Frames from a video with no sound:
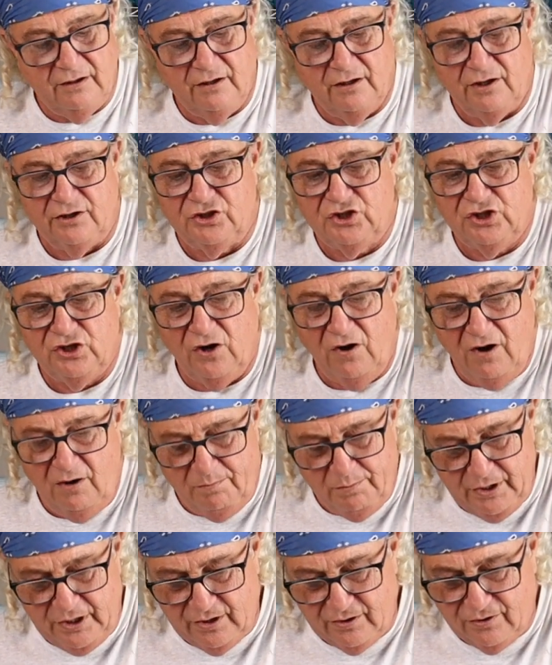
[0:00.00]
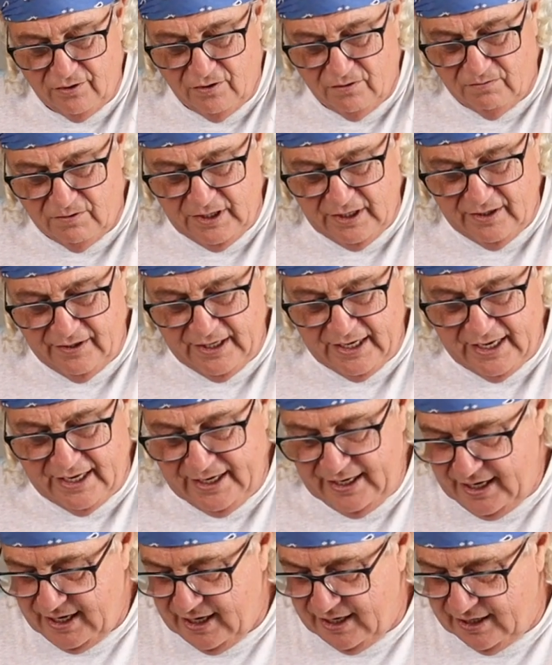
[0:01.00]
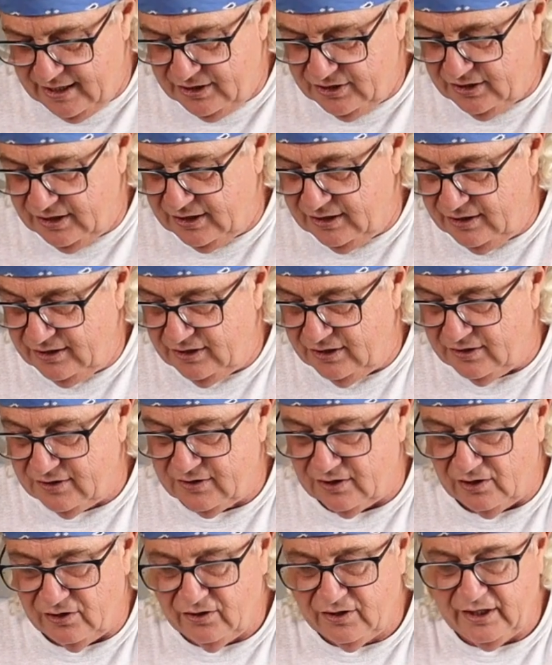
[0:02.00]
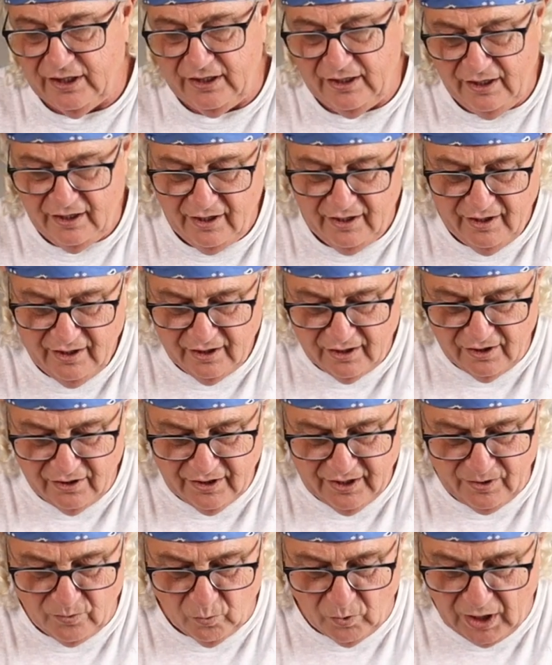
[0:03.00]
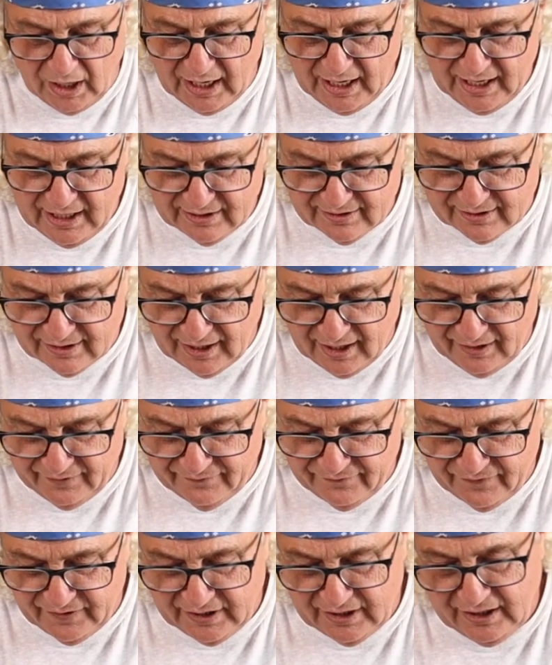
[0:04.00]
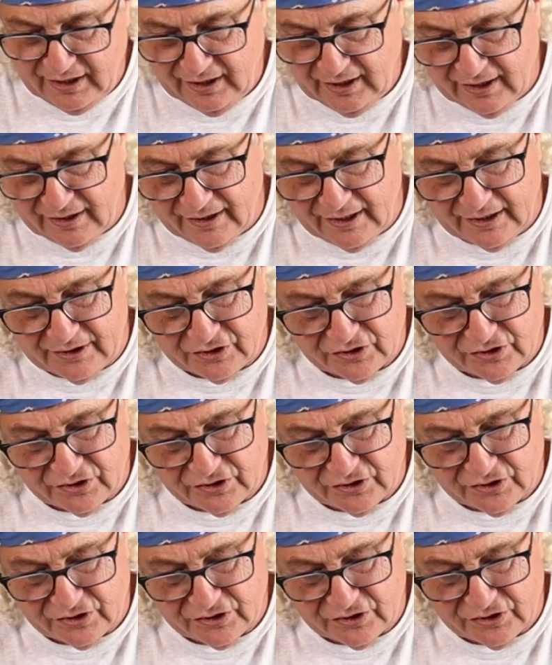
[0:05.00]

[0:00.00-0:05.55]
a Sharpie and go around that edge and just look at why it's not fitting, and then